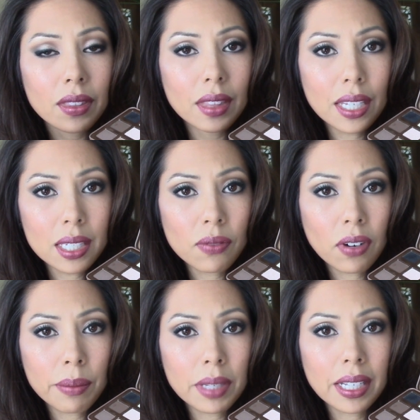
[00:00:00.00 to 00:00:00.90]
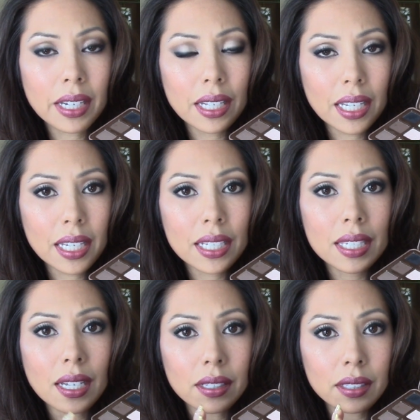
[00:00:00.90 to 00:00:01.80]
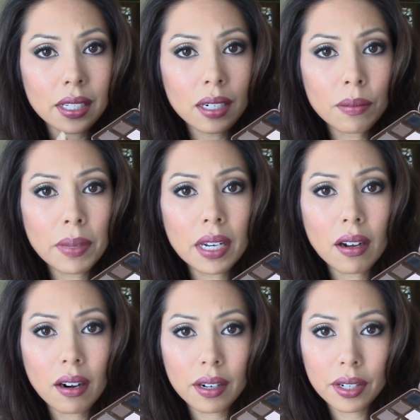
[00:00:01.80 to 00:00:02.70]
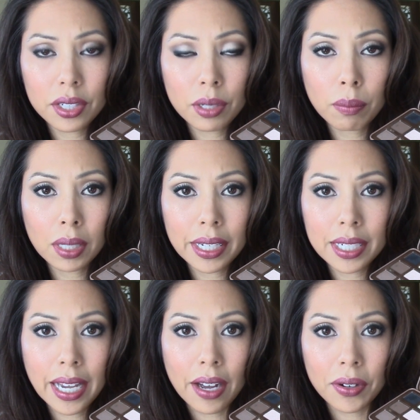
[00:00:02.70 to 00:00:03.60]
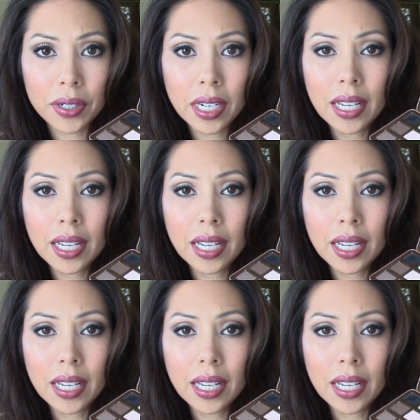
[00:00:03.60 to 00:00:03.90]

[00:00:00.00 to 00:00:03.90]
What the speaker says: This formula is a little bit harder to blend out,